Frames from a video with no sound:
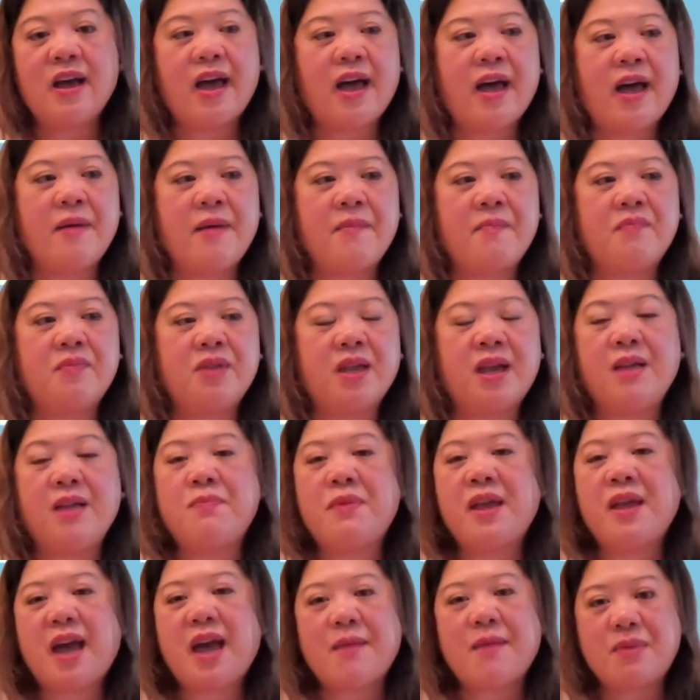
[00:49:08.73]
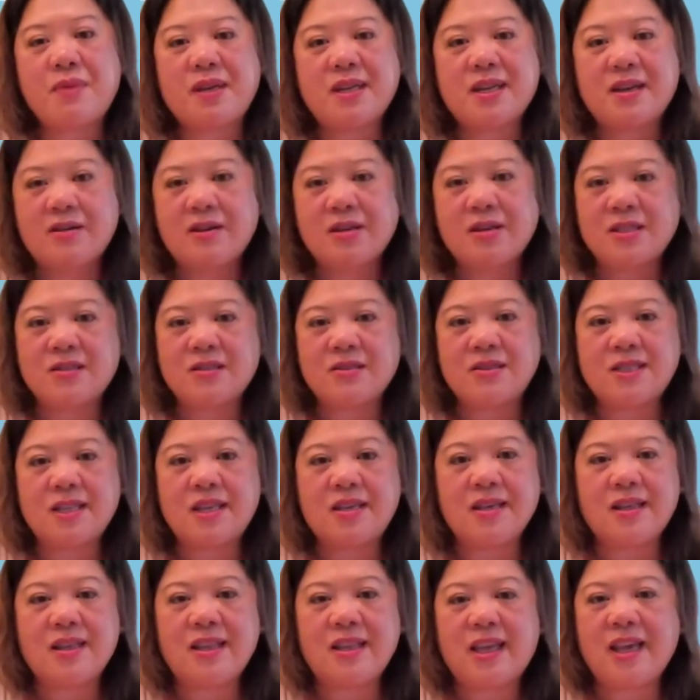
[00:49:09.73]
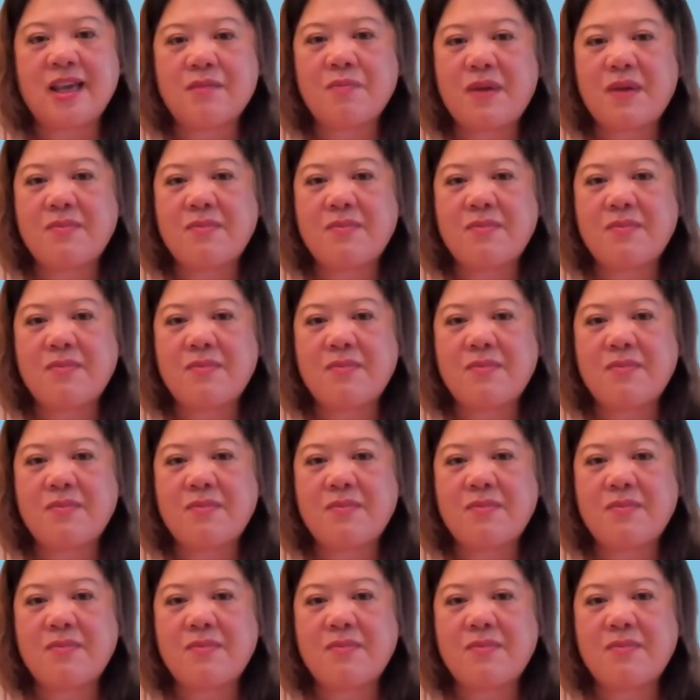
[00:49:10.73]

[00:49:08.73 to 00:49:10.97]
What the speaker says: I'd be happy to also send a link,